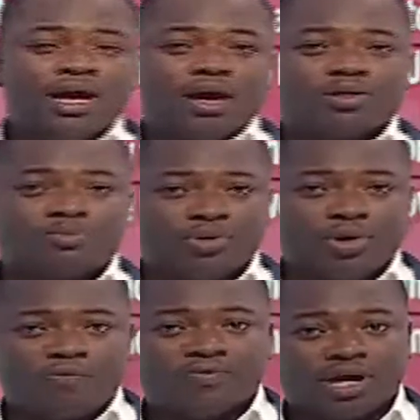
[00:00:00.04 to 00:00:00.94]
And the
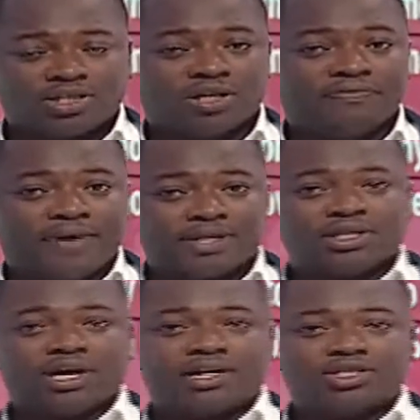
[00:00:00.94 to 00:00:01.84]
Bureau of National
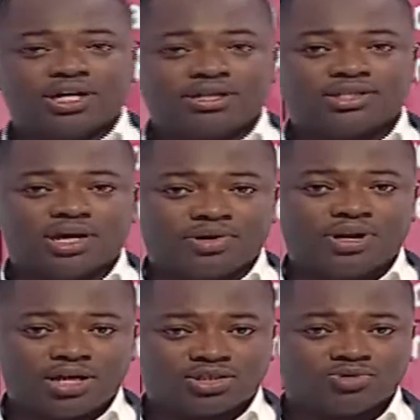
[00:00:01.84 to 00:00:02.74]
Investigations and the
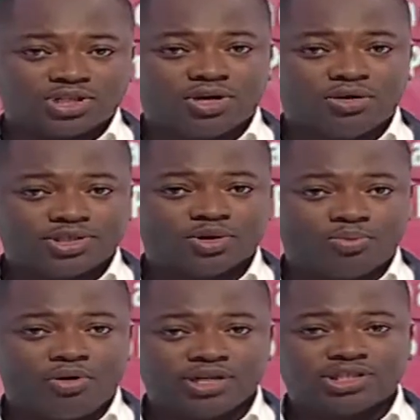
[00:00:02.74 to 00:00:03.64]
National Security
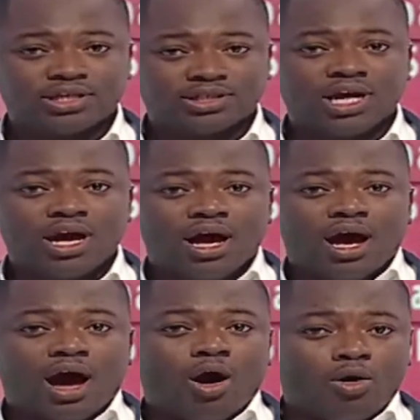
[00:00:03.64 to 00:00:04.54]
Operations
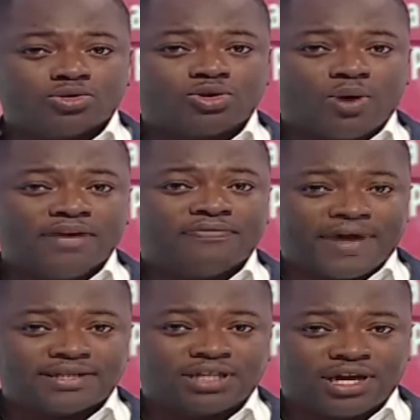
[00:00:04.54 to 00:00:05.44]
are also
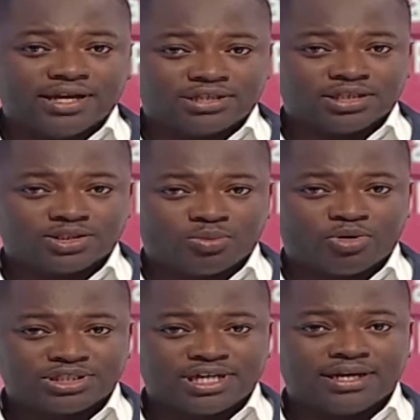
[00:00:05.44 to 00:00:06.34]
investigating
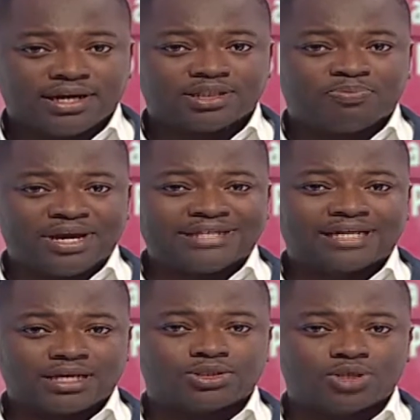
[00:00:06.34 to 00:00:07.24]
Superintendent
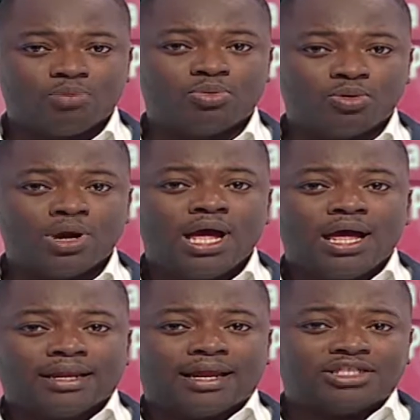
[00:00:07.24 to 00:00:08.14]
Peter Toobu
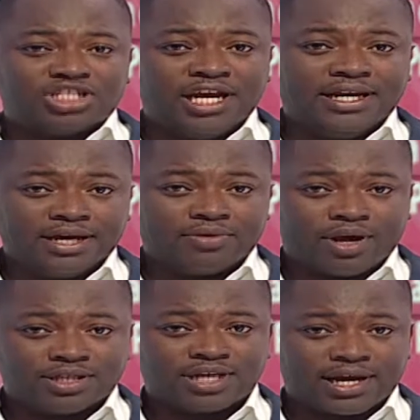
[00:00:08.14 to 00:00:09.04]
Lanchene,
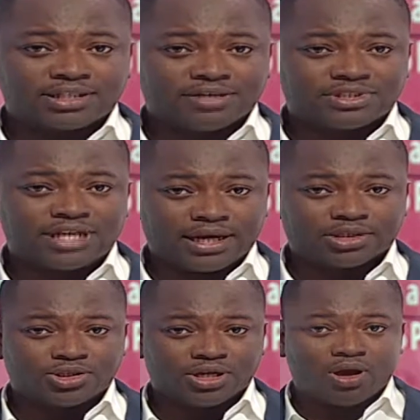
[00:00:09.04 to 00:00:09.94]
the Executive
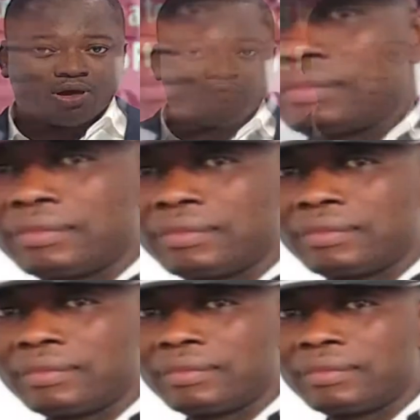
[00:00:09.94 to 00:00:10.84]
Secretary of the
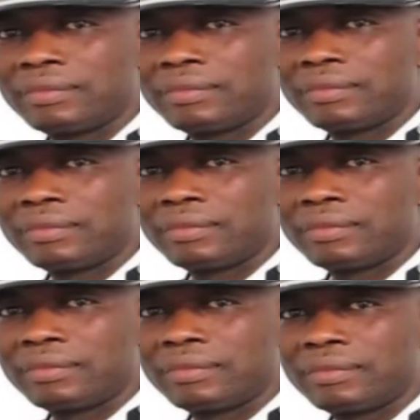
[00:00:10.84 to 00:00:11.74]
Immediate Past
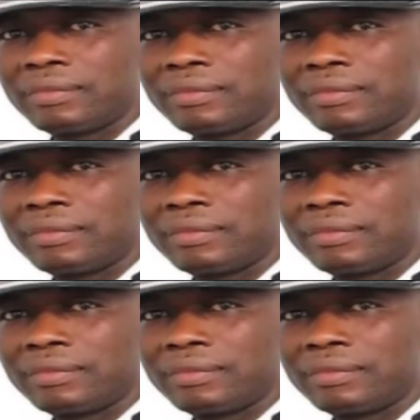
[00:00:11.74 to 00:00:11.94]
IGP.